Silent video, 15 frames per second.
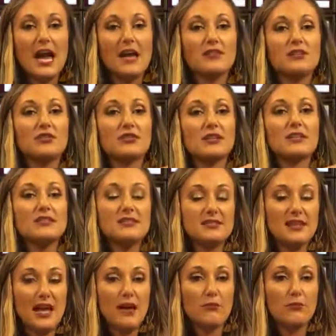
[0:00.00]
and then you're going to
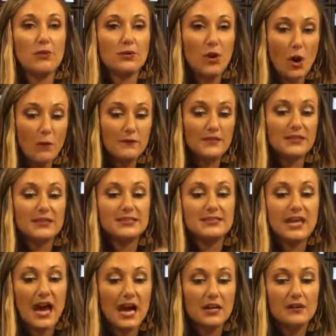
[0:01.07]
sit with hopefully
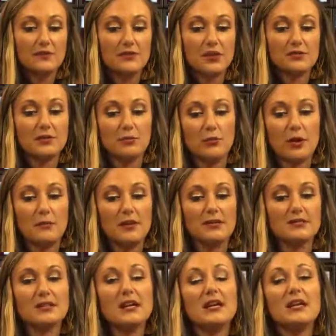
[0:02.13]
ten of those
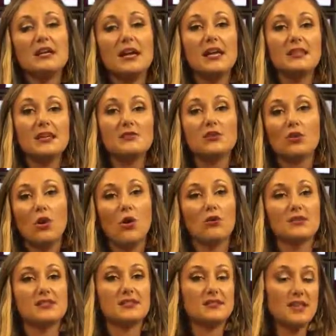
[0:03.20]
appointments, and then the
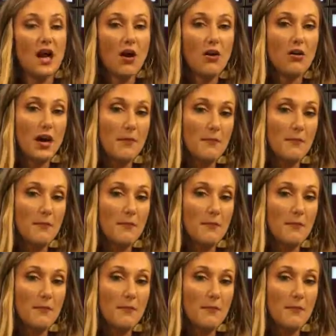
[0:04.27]
goal is to sell